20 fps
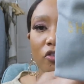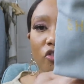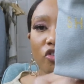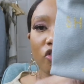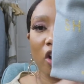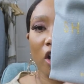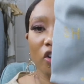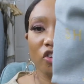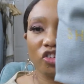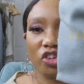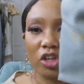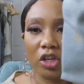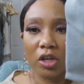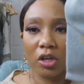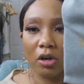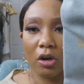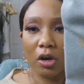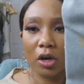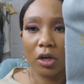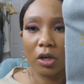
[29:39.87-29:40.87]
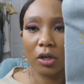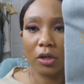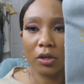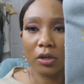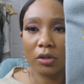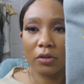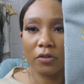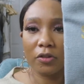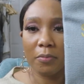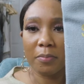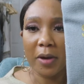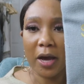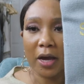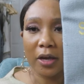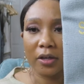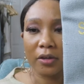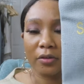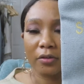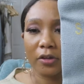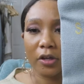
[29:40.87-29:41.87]
Shashi on the
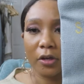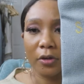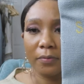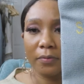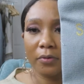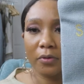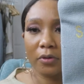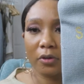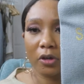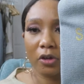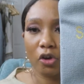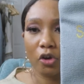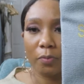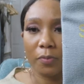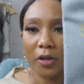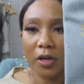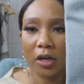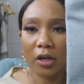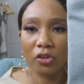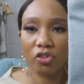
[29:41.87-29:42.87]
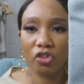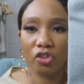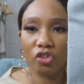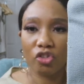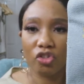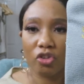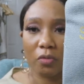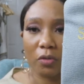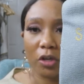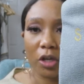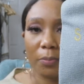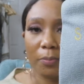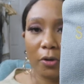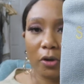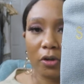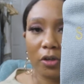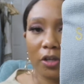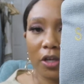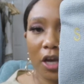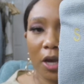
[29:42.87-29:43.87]
bag itself. I hope that actually is showing up
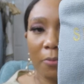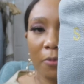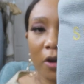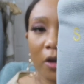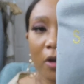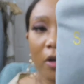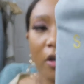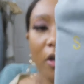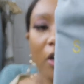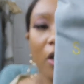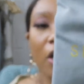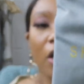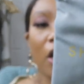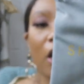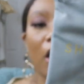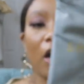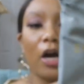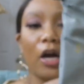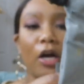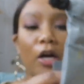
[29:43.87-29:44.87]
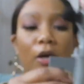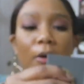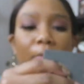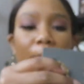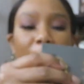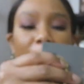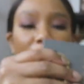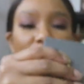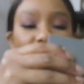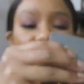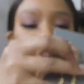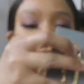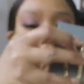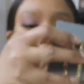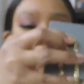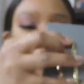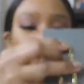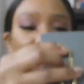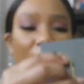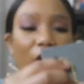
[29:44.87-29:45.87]
on camera. Um, but
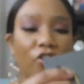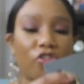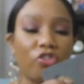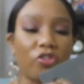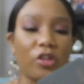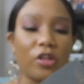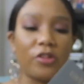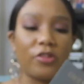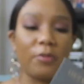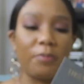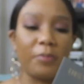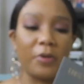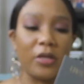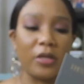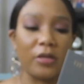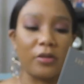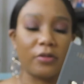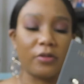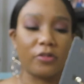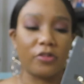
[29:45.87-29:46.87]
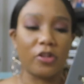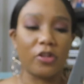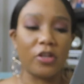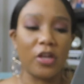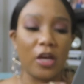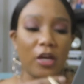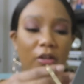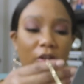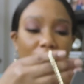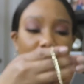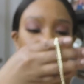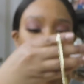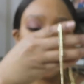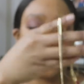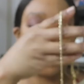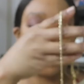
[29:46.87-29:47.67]
this is actually the piece, the necklace